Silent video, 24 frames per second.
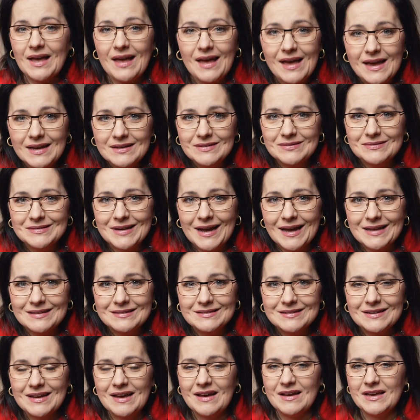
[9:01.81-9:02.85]
I do
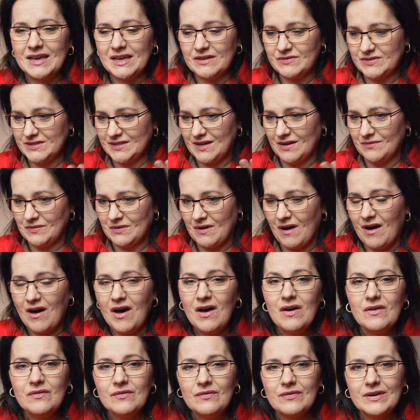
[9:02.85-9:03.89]
that. I have sound
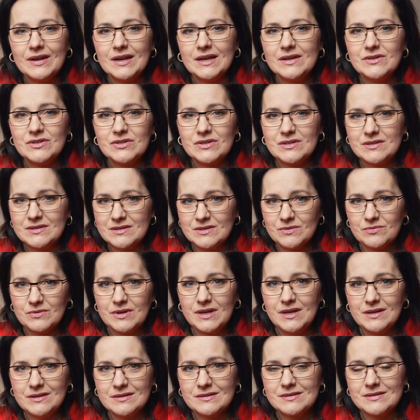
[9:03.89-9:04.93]
off and I just
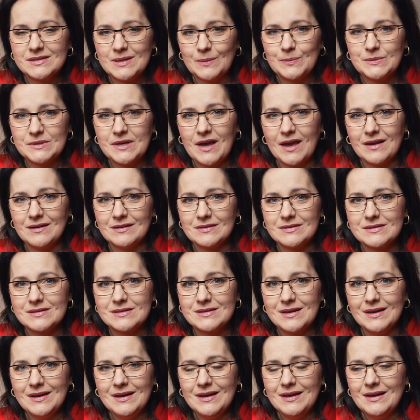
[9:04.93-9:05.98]
read
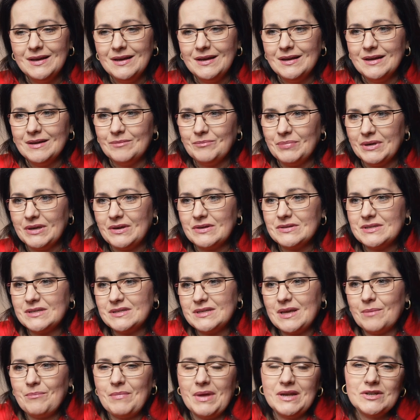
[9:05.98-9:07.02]
subtitles because,
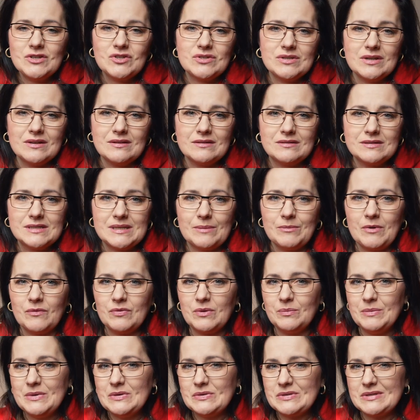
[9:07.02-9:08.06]
as I mentioned, some of
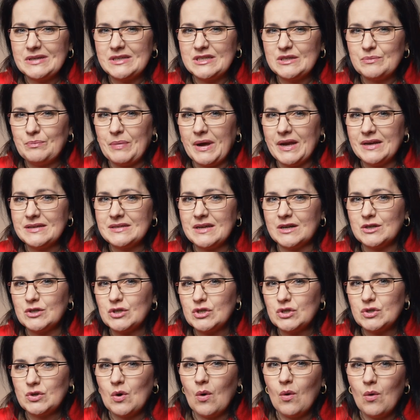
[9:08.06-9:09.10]
the music spikes are
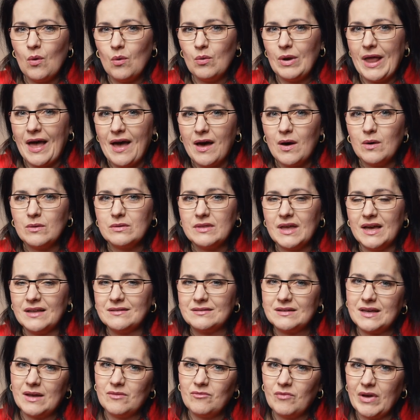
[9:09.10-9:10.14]
so loud
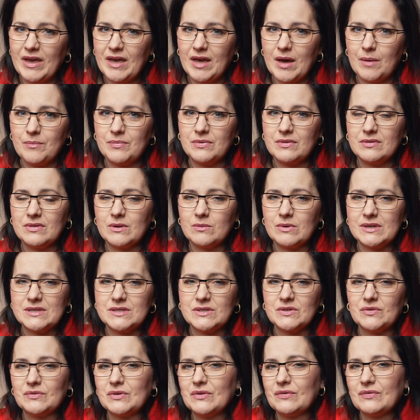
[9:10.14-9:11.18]
that can wake up the
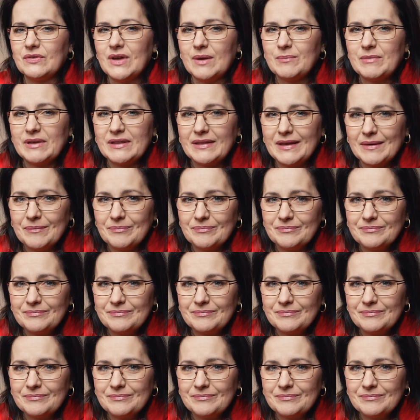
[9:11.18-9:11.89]
rest of the family.